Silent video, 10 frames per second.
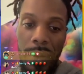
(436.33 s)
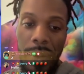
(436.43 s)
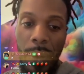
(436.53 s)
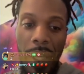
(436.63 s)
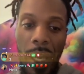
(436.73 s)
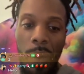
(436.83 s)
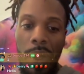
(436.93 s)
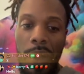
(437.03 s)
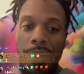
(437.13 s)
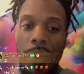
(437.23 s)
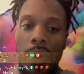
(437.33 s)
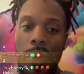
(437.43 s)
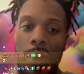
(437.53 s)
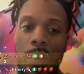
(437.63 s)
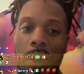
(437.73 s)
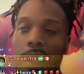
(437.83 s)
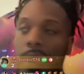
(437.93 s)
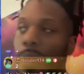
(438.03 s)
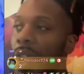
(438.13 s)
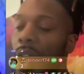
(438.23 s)
So we got one vote on
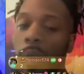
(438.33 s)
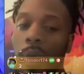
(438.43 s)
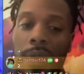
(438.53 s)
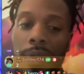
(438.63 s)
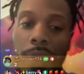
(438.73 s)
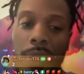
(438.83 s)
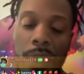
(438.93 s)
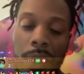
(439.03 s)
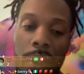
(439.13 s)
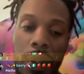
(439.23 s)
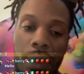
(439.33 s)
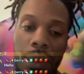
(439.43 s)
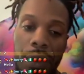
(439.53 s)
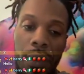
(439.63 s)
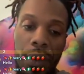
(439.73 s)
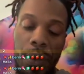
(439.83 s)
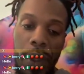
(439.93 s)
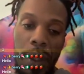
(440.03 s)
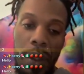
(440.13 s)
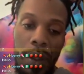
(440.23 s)
one. We got one vote on
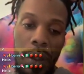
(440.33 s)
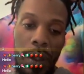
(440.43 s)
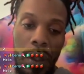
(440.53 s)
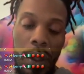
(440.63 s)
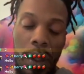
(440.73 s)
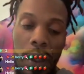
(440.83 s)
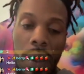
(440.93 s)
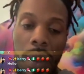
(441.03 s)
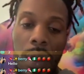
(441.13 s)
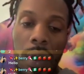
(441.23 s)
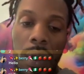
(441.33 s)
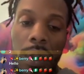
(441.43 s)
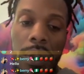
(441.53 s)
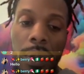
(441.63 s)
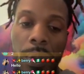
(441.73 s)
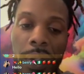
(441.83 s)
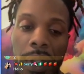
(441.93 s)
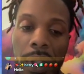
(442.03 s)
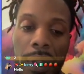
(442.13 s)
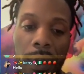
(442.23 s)
three. So we
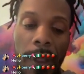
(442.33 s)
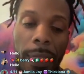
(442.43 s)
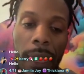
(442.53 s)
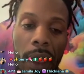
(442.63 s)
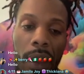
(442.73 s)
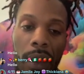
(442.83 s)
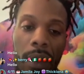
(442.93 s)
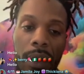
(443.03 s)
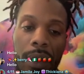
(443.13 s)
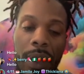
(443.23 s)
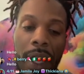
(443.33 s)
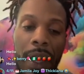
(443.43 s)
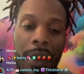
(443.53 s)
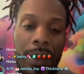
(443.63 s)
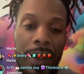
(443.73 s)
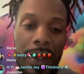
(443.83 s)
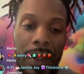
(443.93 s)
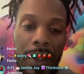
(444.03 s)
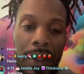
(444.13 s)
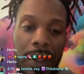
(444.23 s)
need, we got,
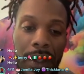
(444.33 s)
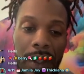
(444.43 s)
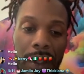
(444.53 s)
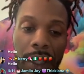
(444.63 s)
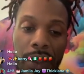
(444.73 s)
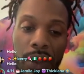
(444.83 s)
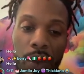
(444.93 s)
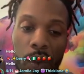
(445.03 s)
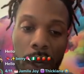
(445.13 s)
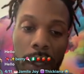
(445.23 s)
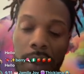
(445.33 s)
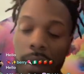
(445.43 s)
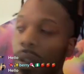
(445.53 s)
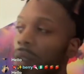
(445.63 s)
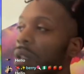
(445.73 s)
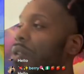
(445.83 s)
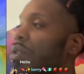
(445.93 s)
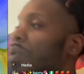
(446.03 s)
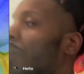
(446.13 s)
let's do one. Let's